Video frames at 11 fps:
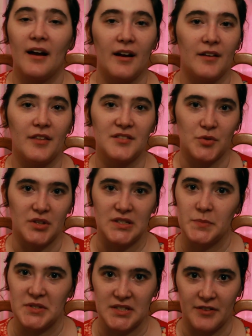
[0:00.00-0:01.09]
I know that's a really
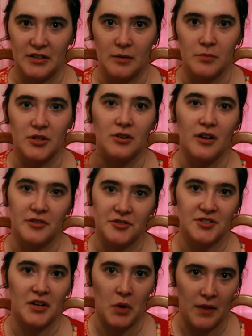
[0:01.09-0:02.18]
specific number. You'll
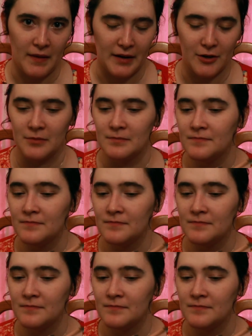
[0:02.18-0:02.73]
understand why later.